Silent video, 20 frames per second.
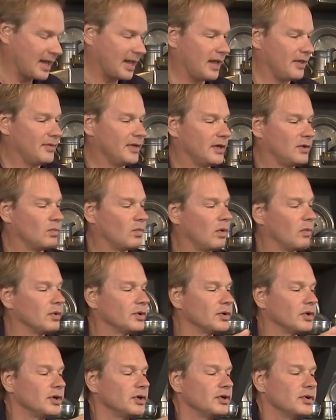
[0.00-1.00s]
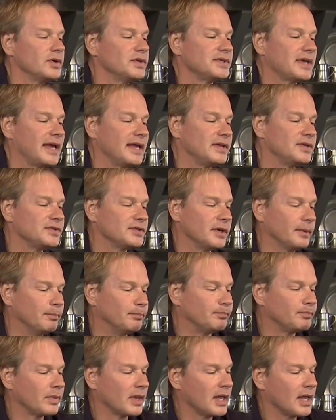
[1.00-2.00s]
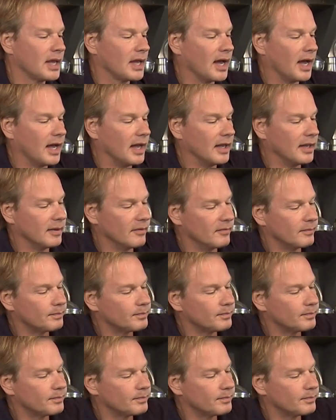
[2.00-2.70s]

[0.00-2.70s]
And then what we're going to do is add some uh,